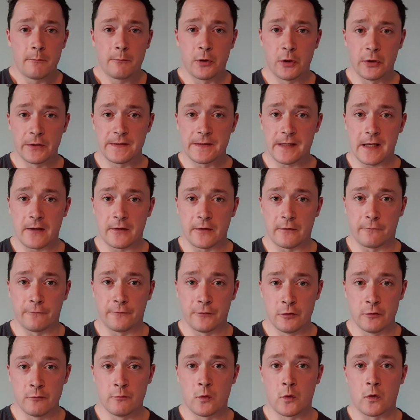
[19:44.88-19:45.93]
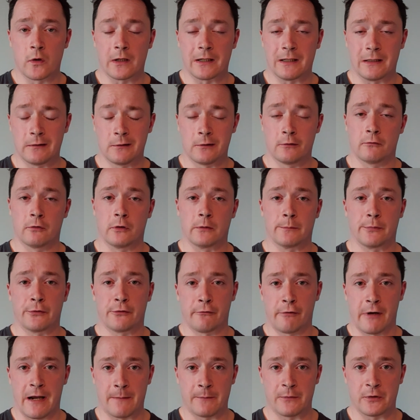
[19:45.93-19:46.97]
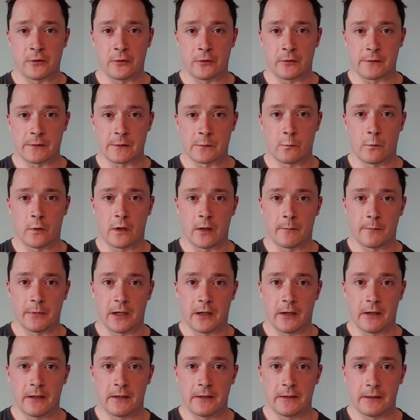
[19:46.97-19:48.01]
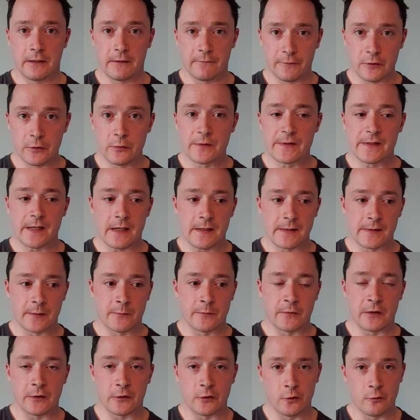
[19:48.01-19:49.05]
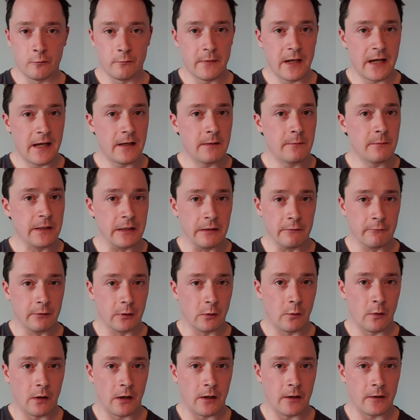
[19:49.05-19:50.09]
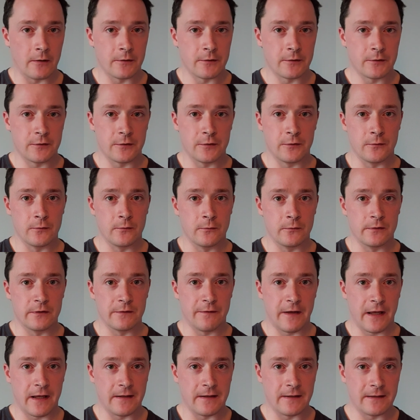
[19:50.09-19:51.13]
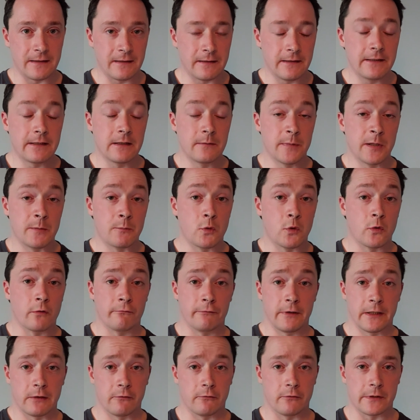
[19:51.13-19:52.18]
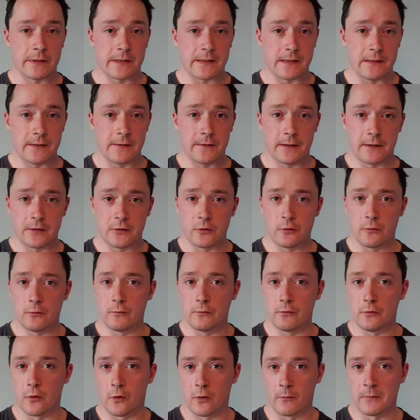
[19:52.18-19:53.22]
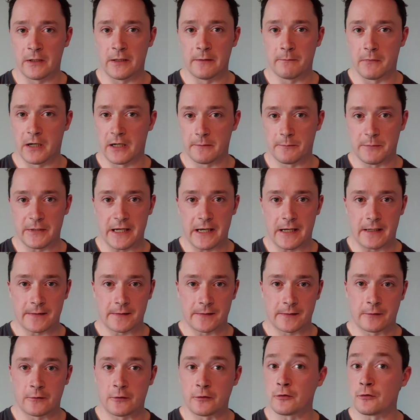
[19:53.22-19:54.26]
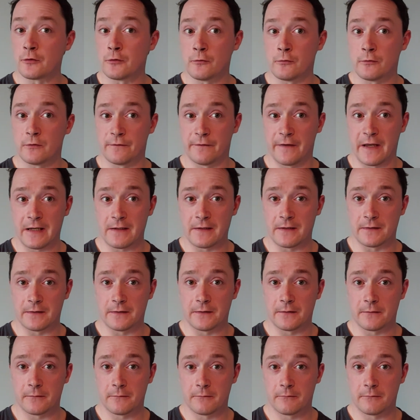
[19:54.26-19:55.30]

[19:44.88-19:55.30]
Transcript: puts out a few more clearer parameters whereby if you say something, you may be required to defend it a little bit more rigorously than you normally might be asked to defend it.